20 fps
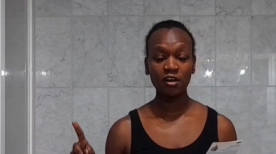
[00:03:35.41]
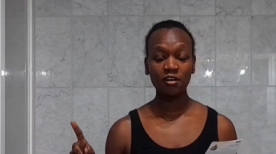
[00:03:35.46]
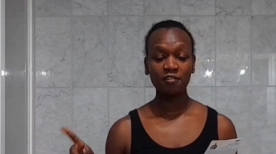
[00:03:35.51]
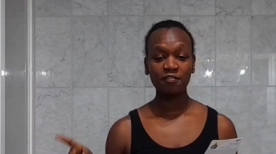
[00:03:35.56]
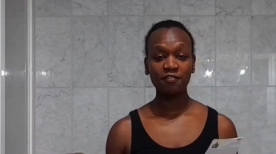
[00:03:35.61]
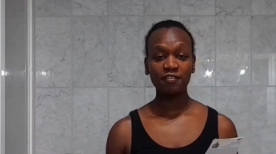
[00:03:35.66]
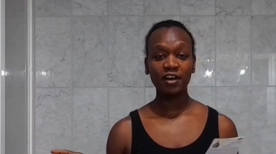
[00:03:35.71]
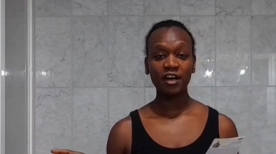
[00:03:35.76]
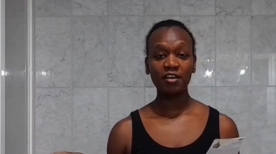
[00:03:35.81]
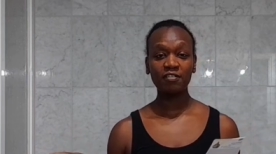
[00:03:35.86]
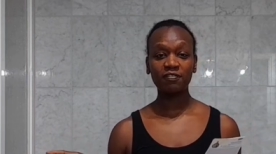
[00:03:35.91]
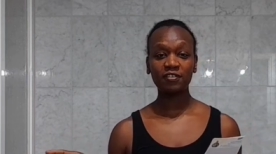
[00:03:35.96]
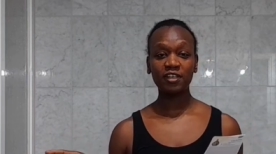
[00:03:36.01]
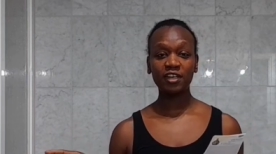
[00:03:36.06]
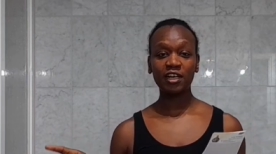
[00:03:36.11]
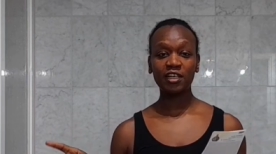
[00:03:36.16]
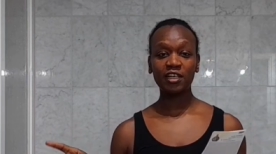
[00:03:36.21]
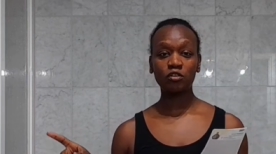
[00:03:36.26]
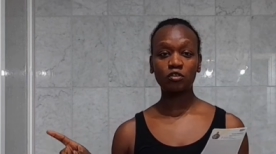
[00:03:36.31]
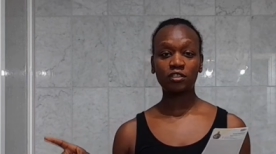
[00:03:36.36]

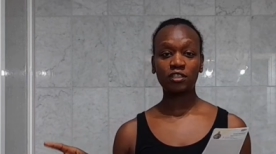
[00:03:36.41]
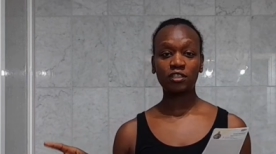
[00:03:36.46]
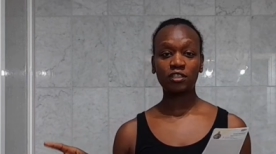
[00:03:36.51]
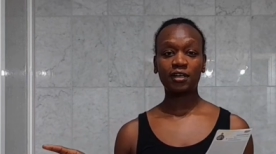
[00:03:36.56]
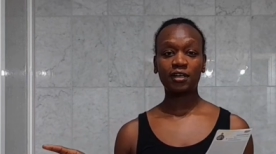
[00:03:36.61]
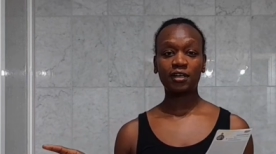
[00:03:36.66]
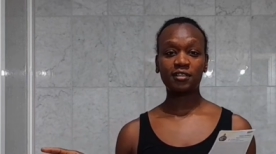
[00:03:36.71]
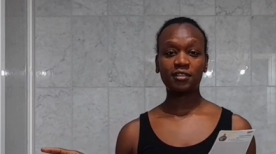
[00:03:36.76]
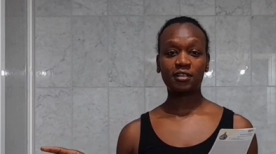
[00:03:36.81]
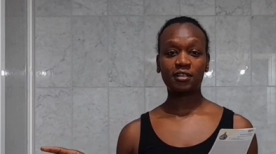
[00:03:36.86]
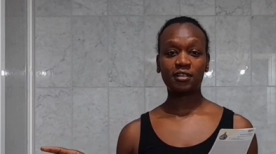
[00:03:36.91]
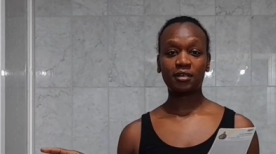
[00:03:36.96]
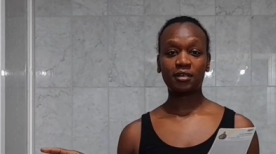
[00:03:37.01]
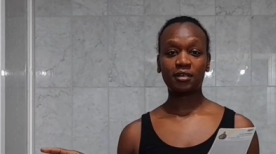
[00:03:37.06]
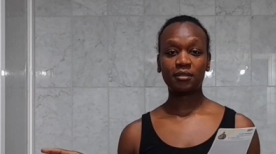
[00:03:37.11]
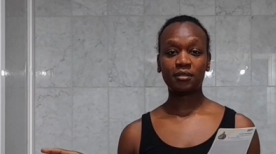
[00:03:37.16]
Freiwilliges yeah.